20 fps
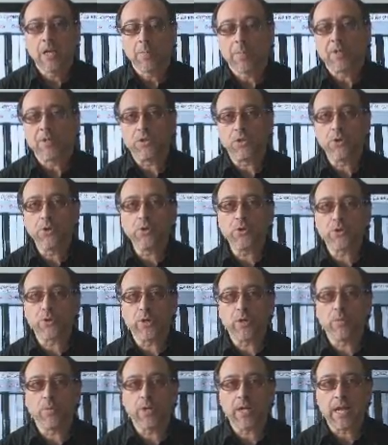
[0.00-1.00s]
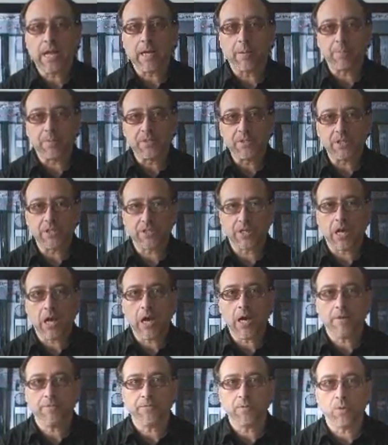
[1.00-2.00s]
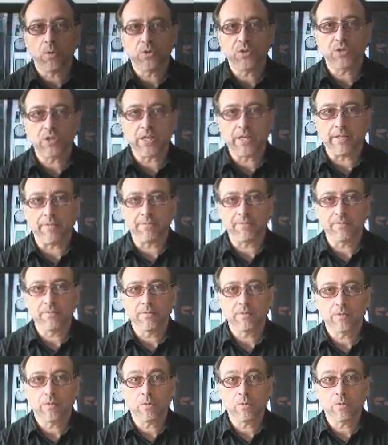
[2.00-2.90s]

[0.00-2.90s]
But usually what happens is a half octave,